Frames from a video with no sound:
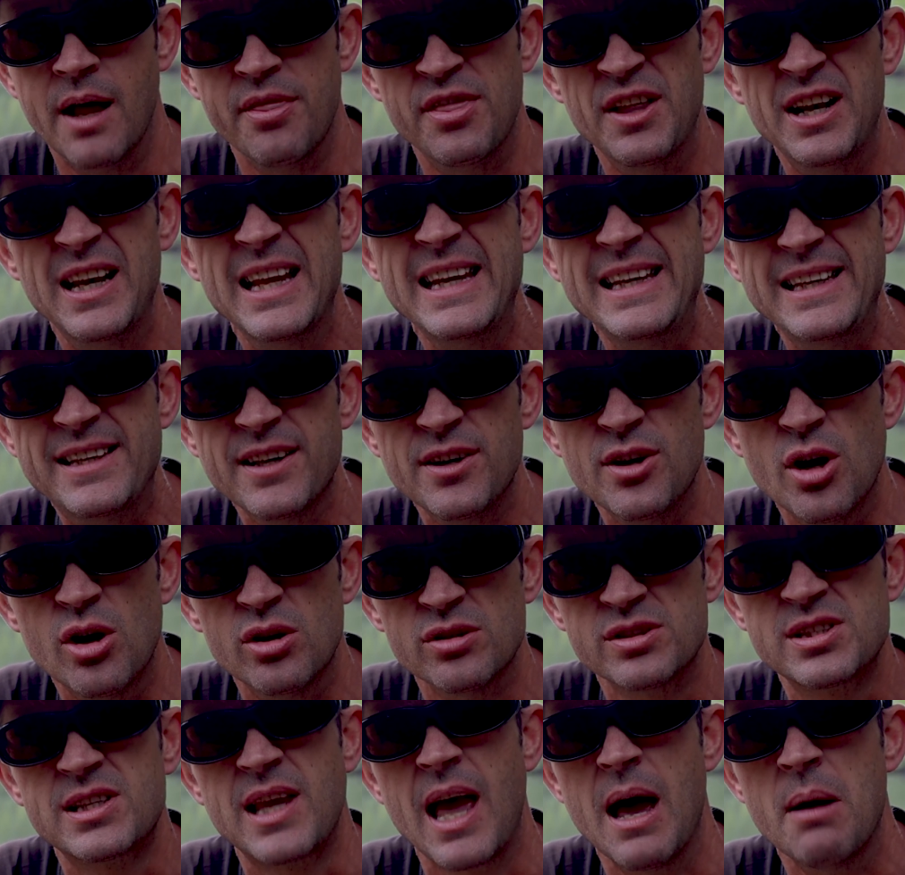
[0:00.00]
The leader
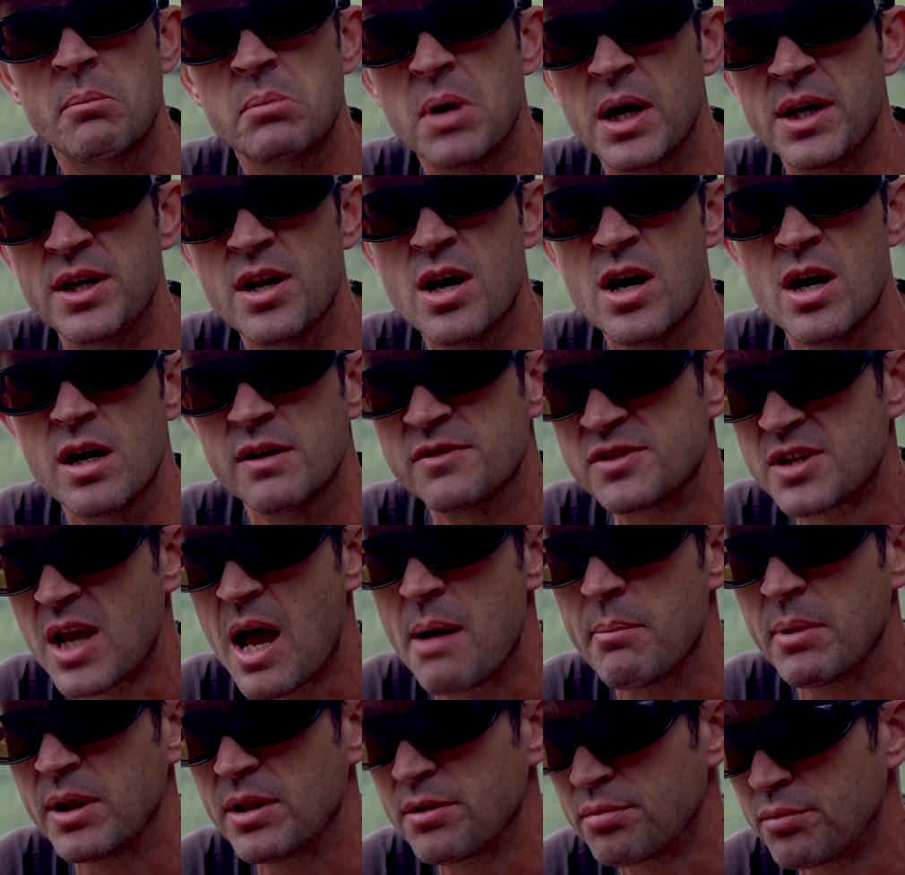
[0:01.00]
knots get on my nerves
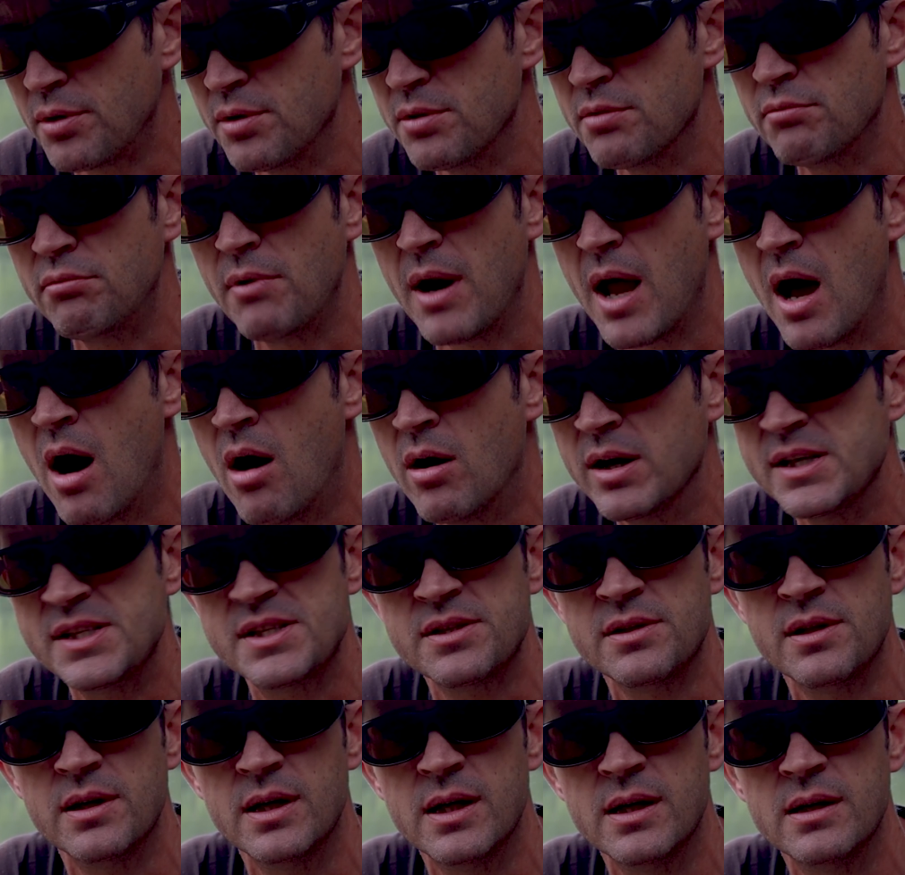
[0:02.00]
coming through the
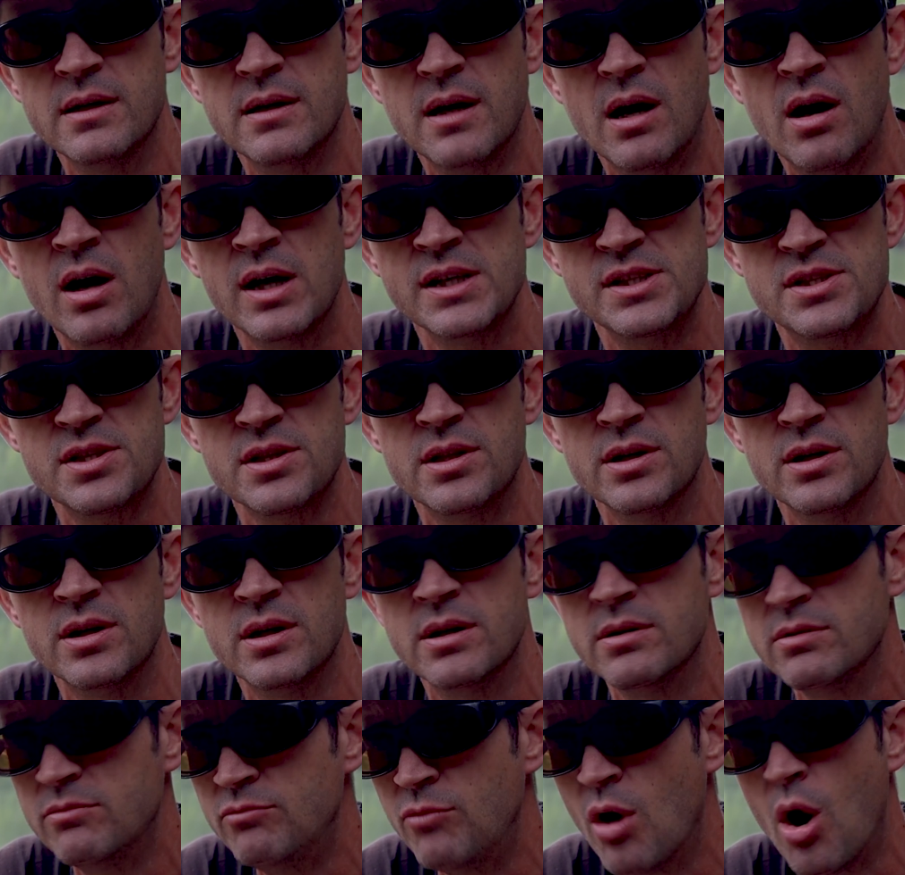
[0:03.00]
eyes of
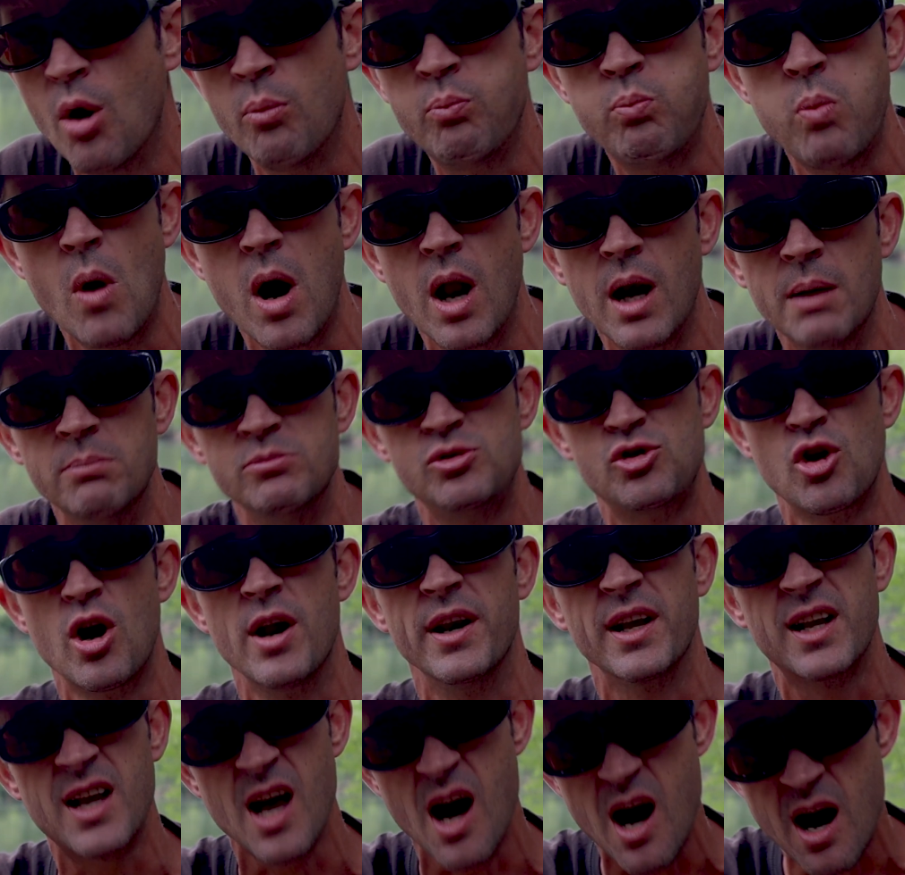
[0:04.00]
the rod while I'm
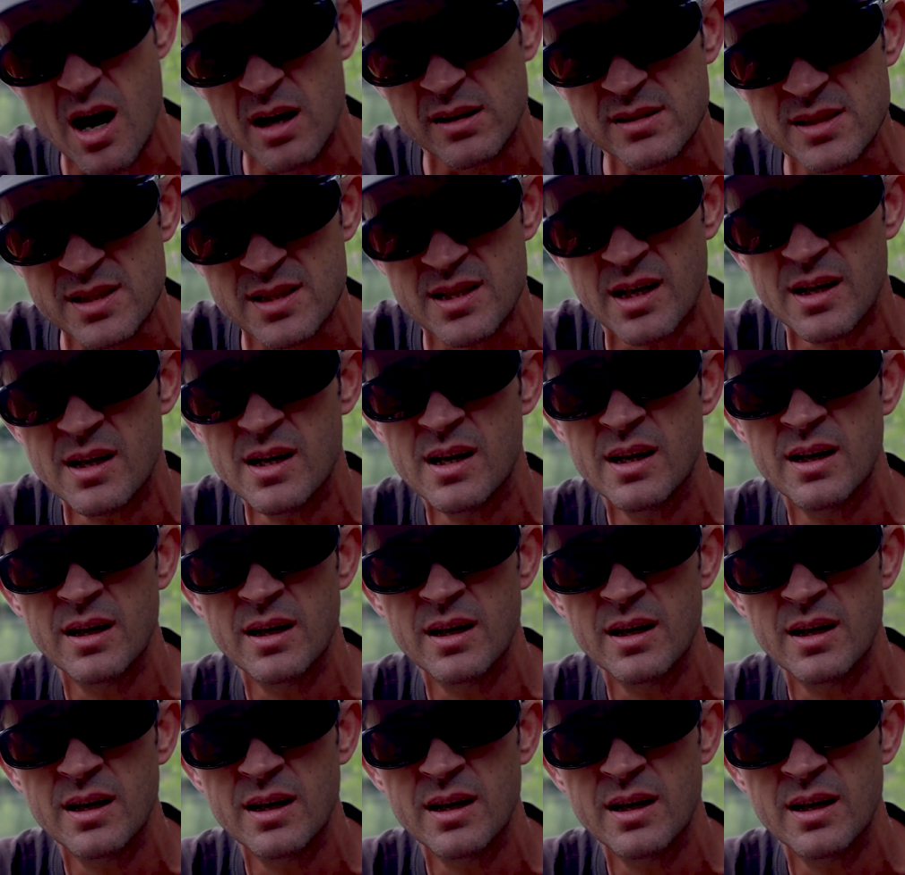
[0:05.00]
trying to cast.